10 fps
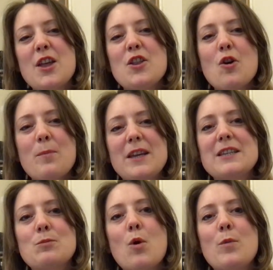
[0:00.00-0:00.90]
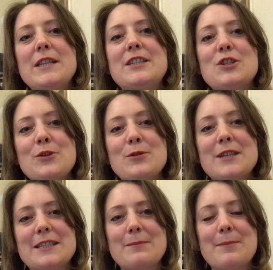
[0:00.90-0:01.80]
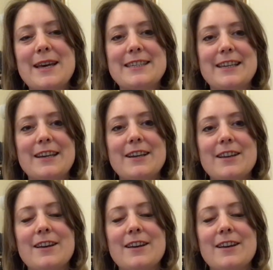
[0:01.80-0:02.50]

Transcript: not because what we do doesn't matter.